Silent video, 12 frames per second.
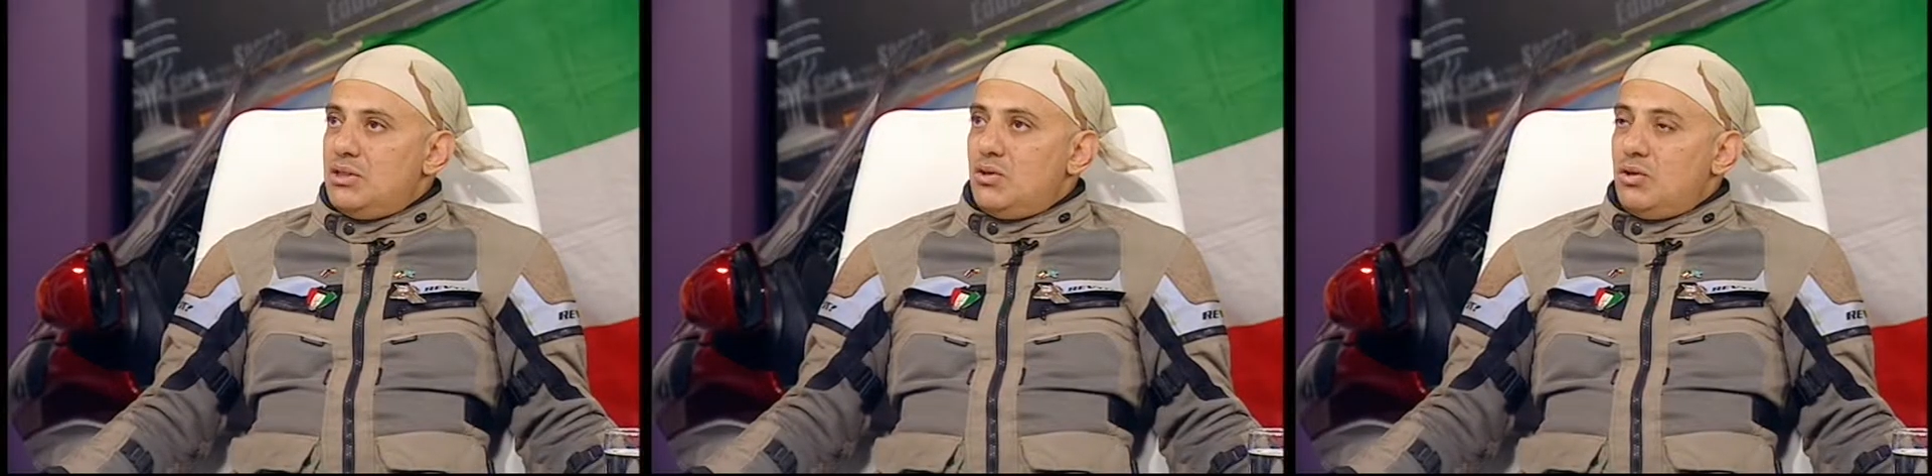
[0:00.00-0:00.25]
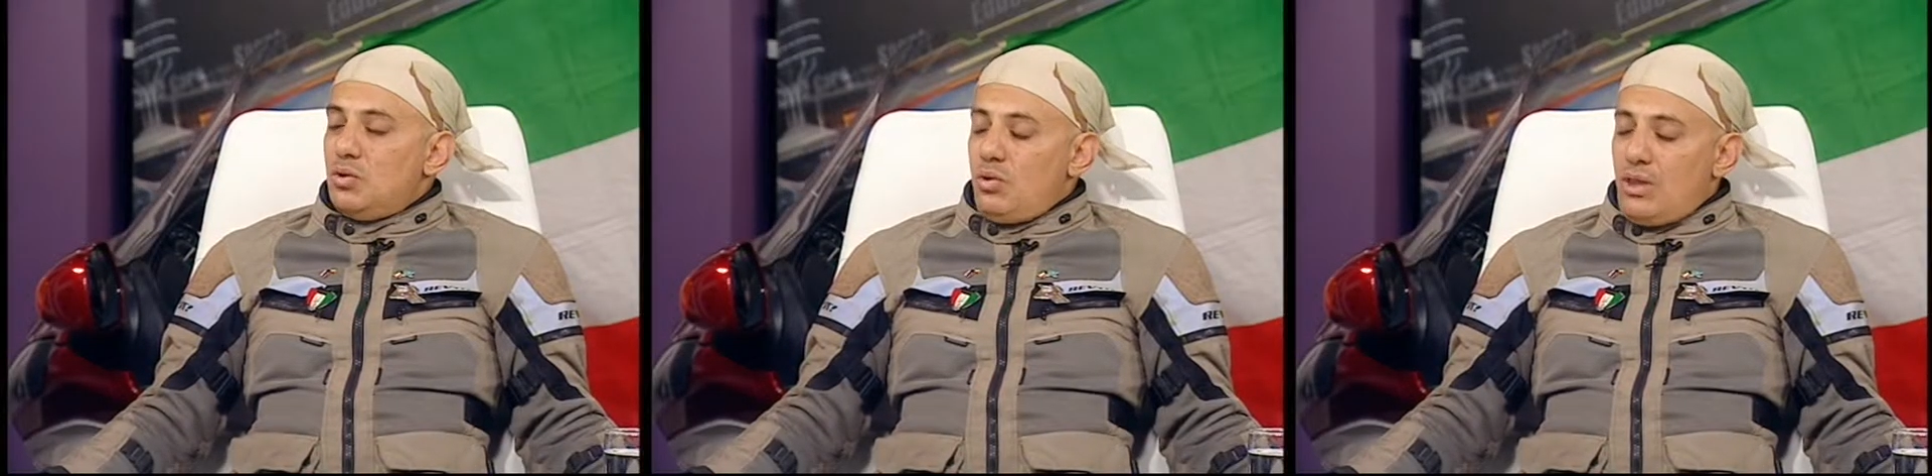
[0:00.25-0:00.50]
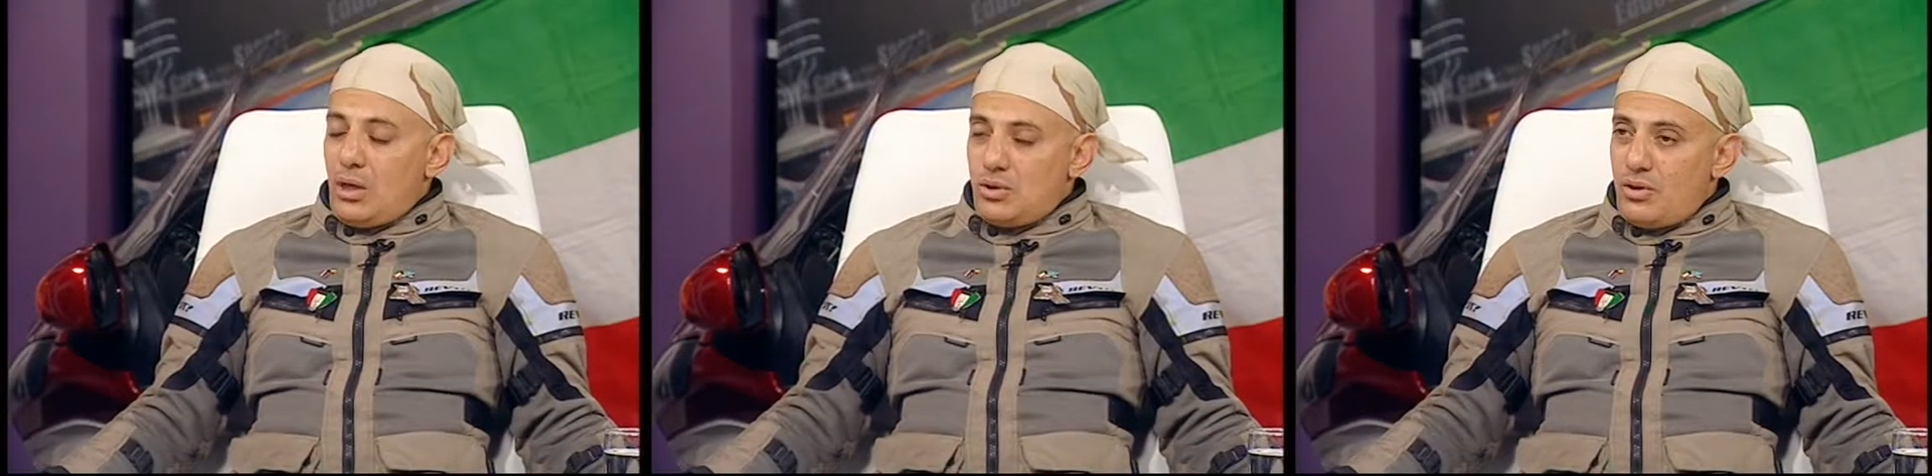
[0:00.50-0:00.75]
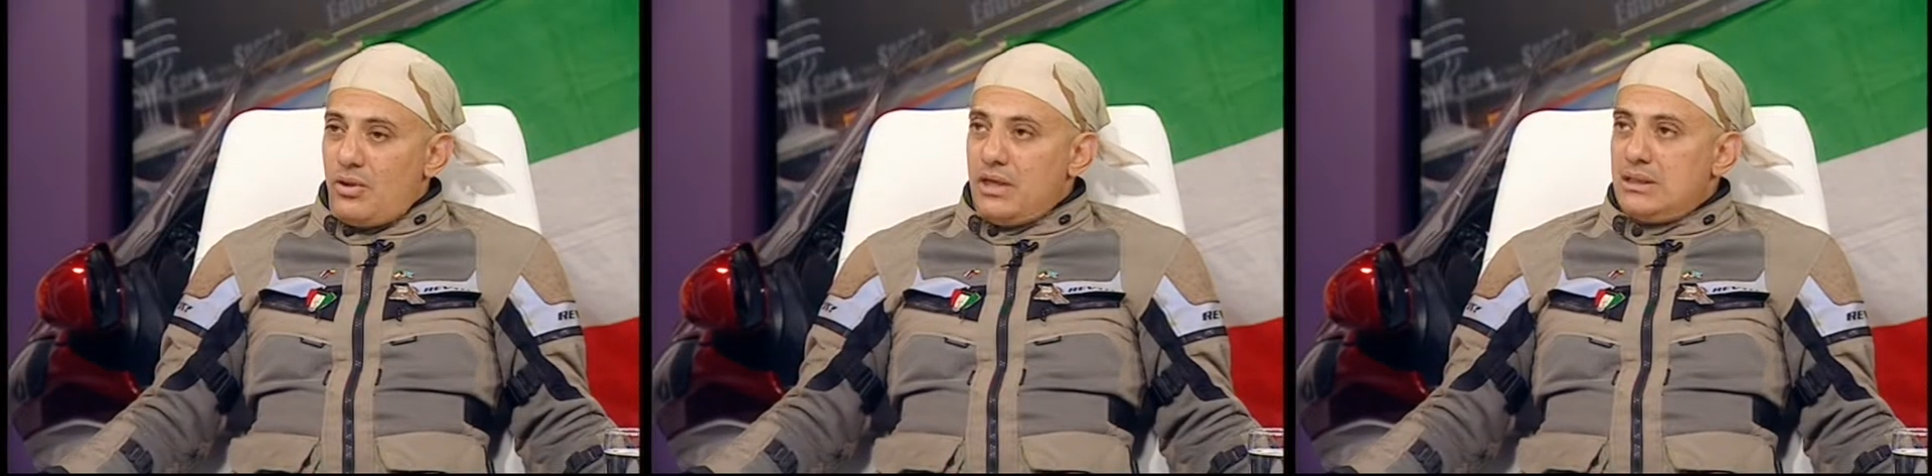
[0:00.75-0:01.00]
In
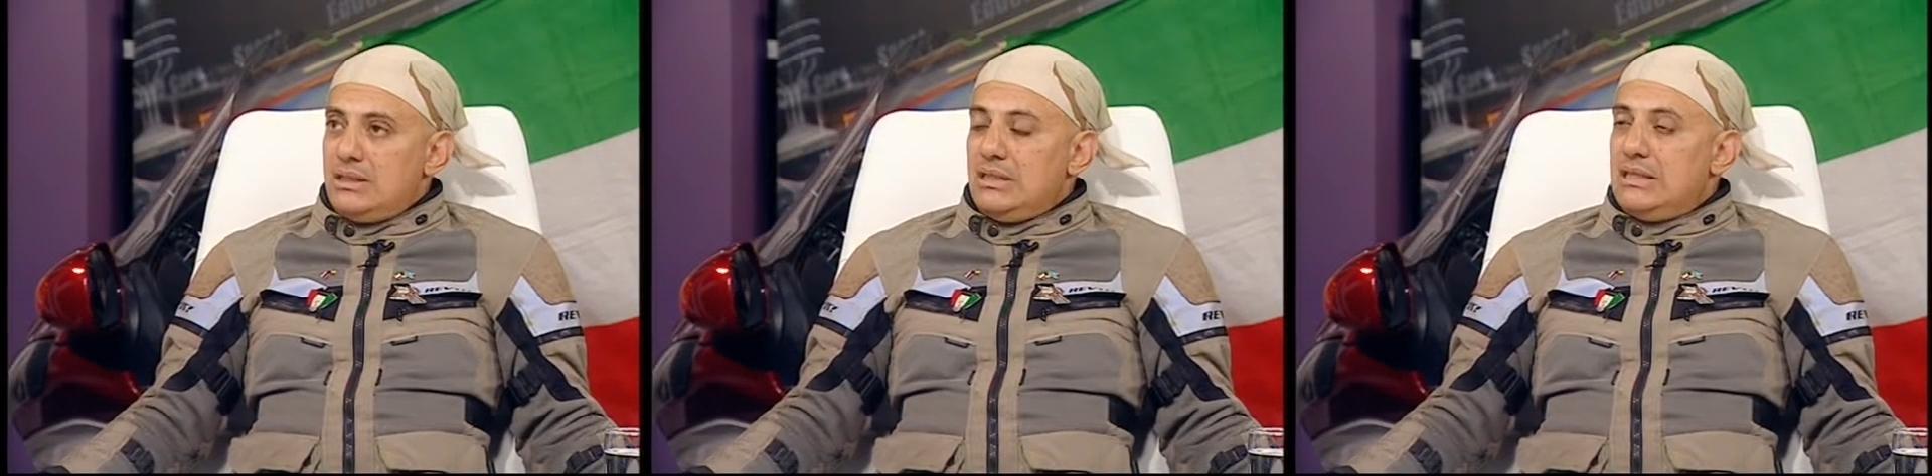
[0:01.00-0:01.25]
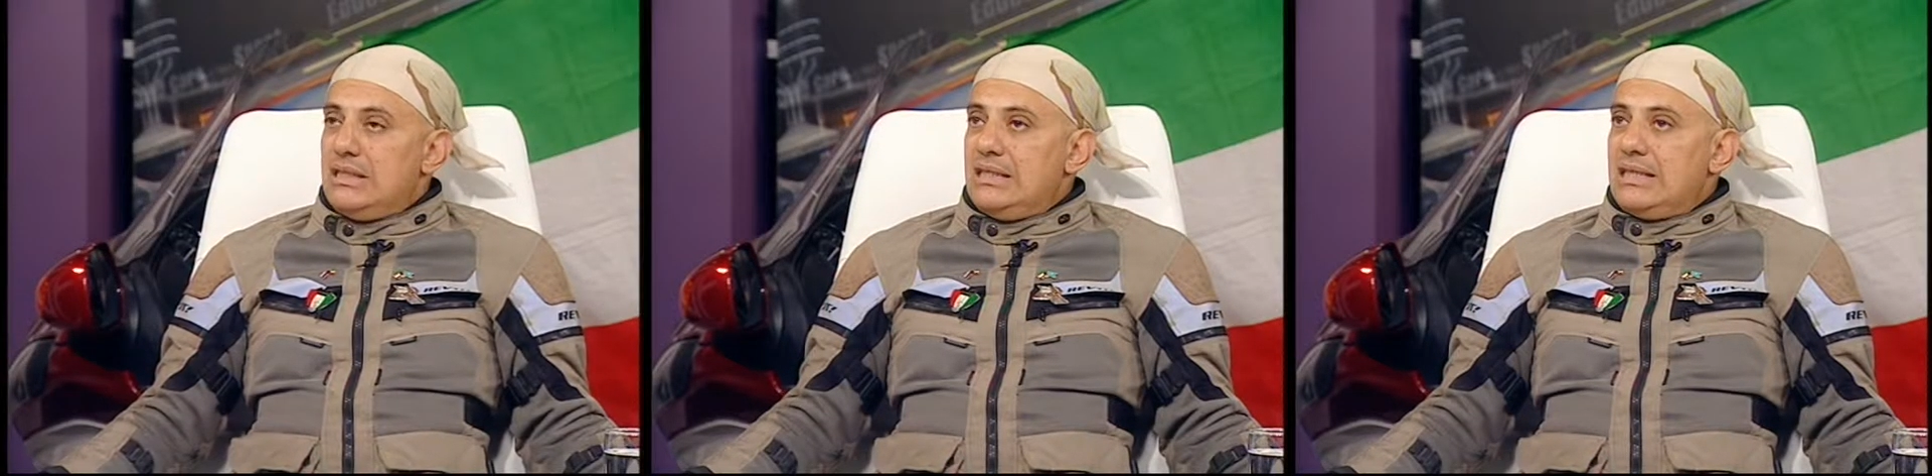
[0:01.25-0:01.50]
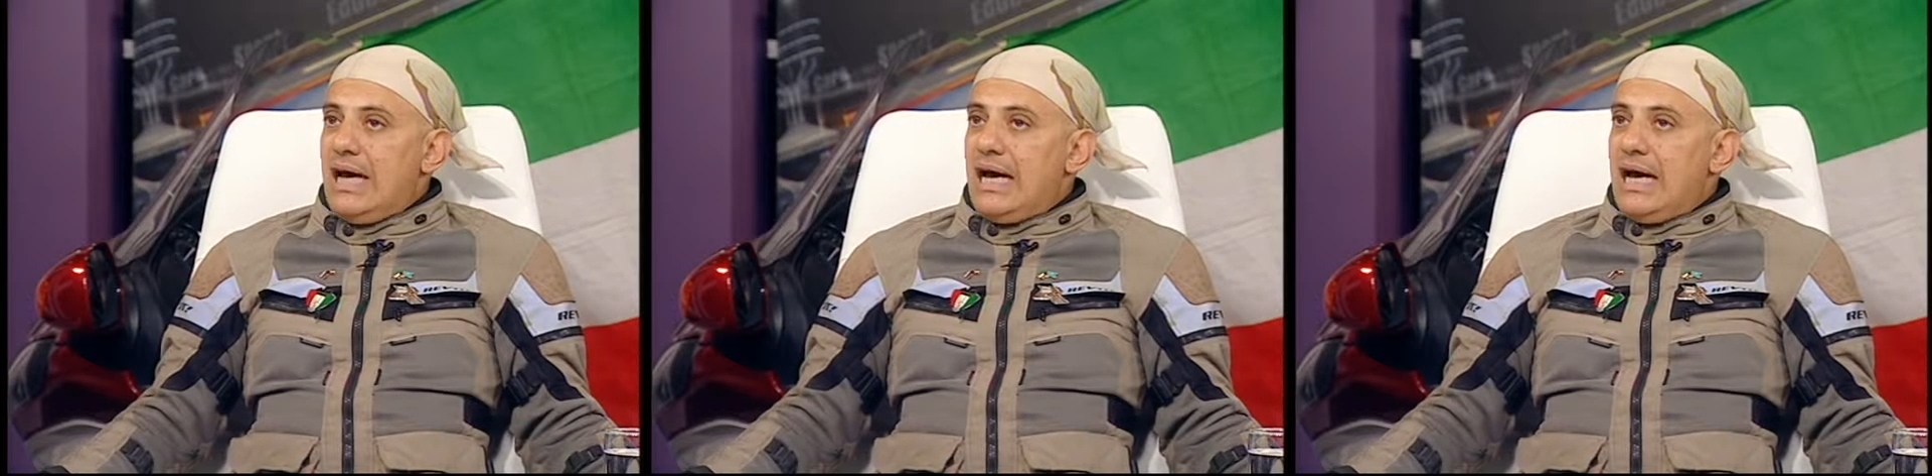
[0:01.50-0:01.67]
2013,